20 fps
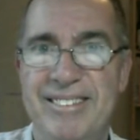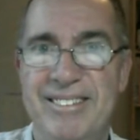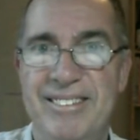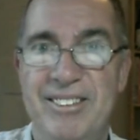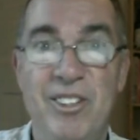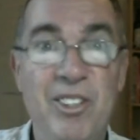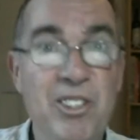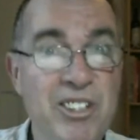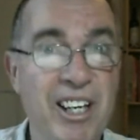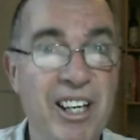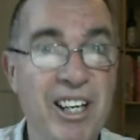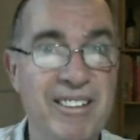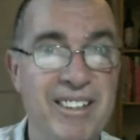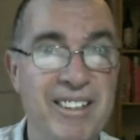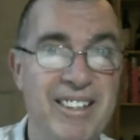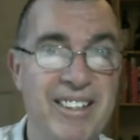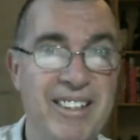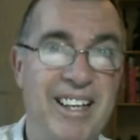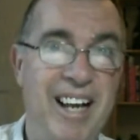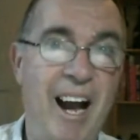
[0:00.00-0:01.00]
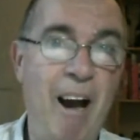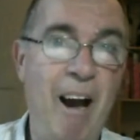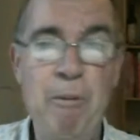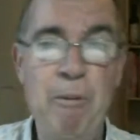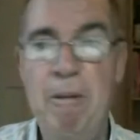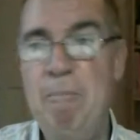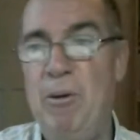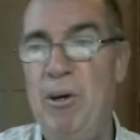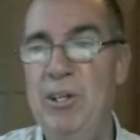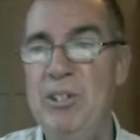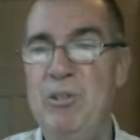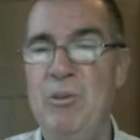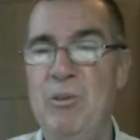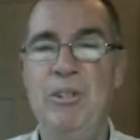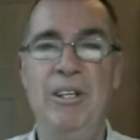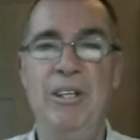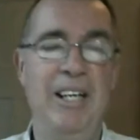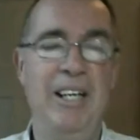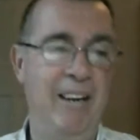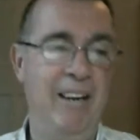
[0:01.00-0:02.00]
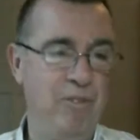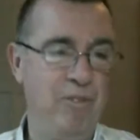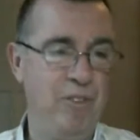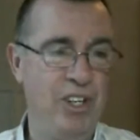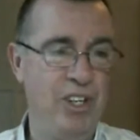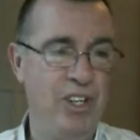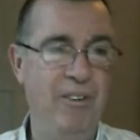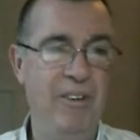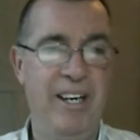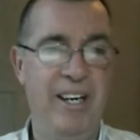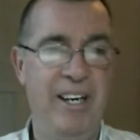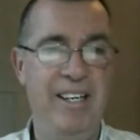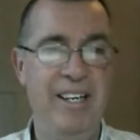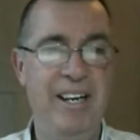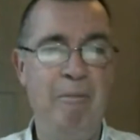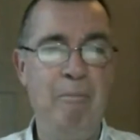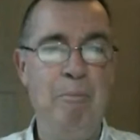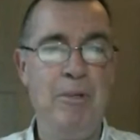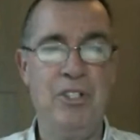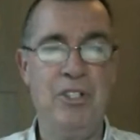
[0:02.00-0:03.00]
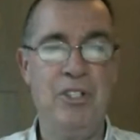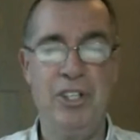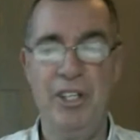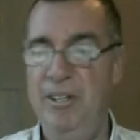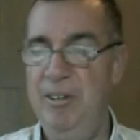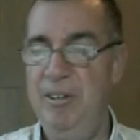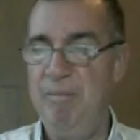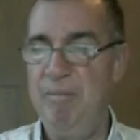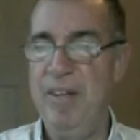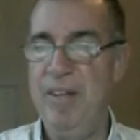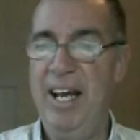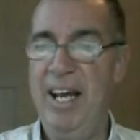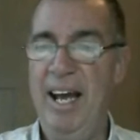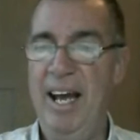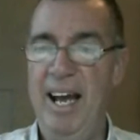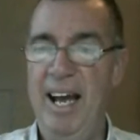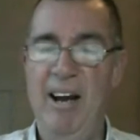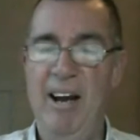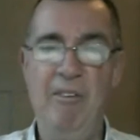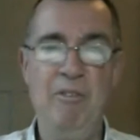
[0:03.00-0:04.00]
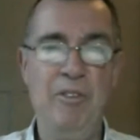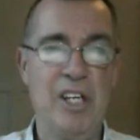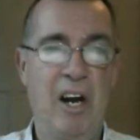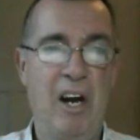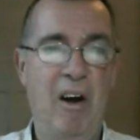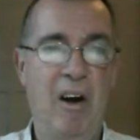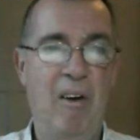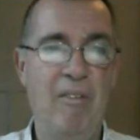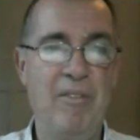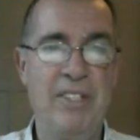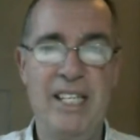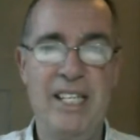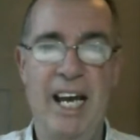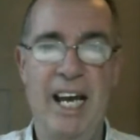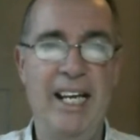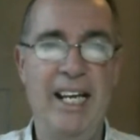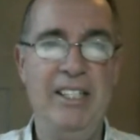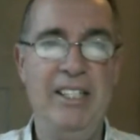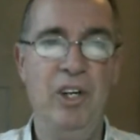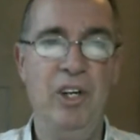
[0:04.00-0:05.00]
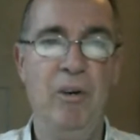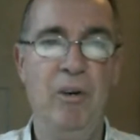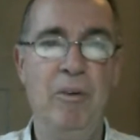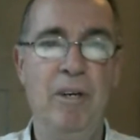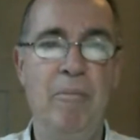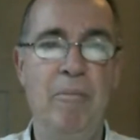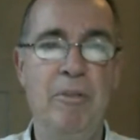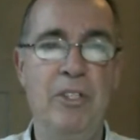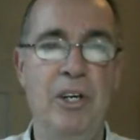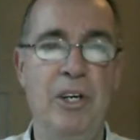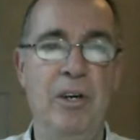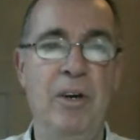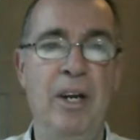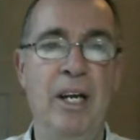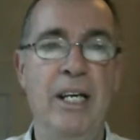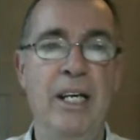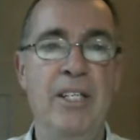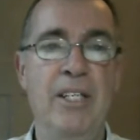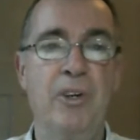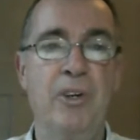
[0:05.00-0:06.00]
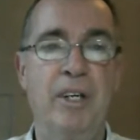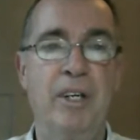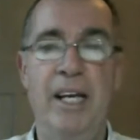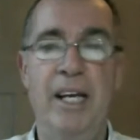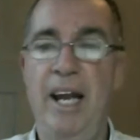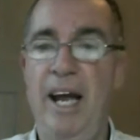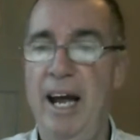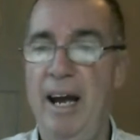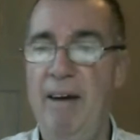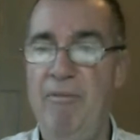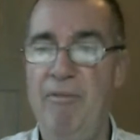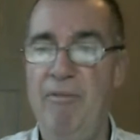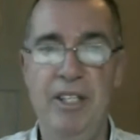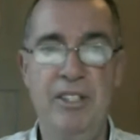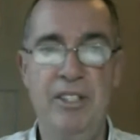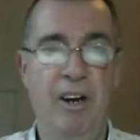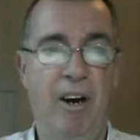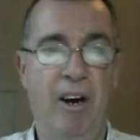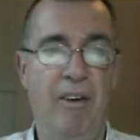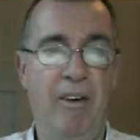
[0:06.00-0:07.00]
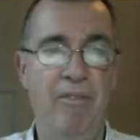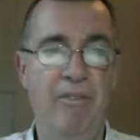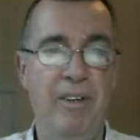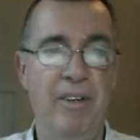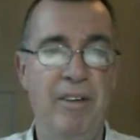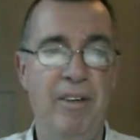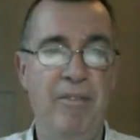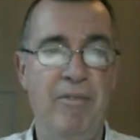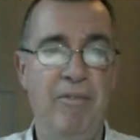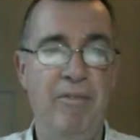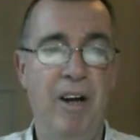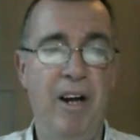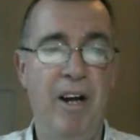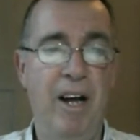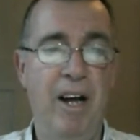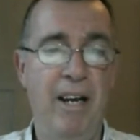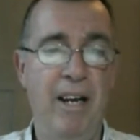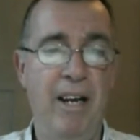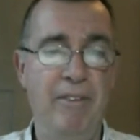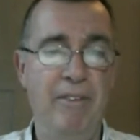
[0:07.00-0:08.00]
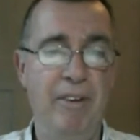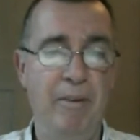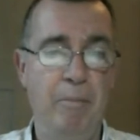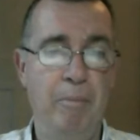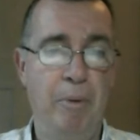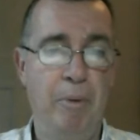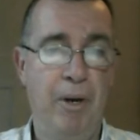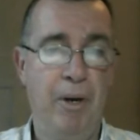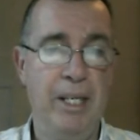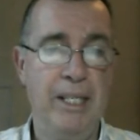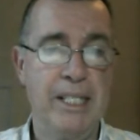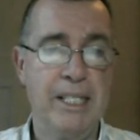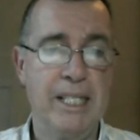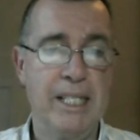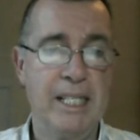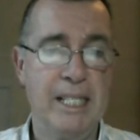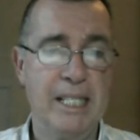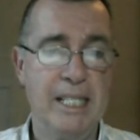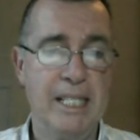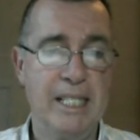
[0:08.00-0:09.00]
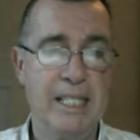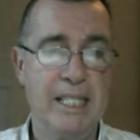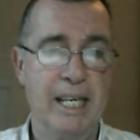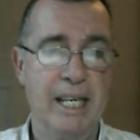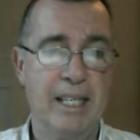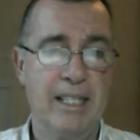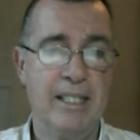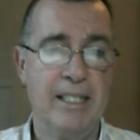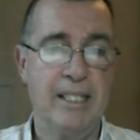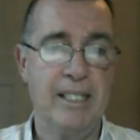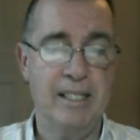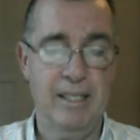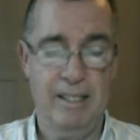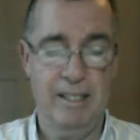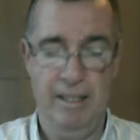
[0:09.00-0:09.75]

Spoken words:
Good joke. How many points would you give joke number 2 out of 10? Joke number 2 scored an average of 5.6.